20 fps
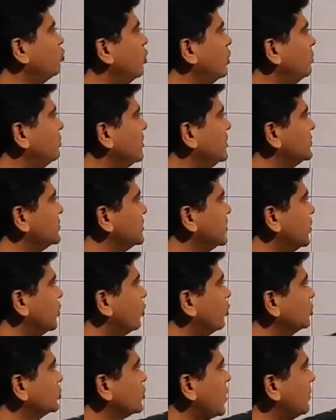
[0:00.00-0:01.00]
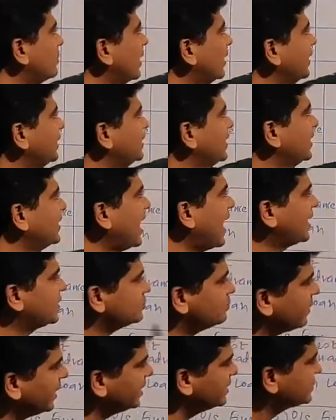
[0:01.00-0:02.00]
will be zero. So I am getting the tax
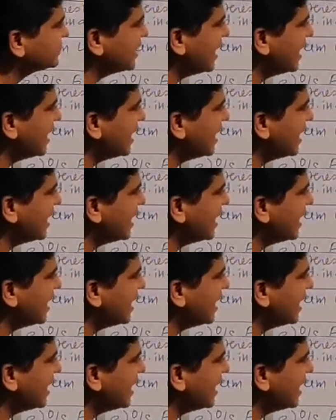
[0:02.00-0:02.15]
base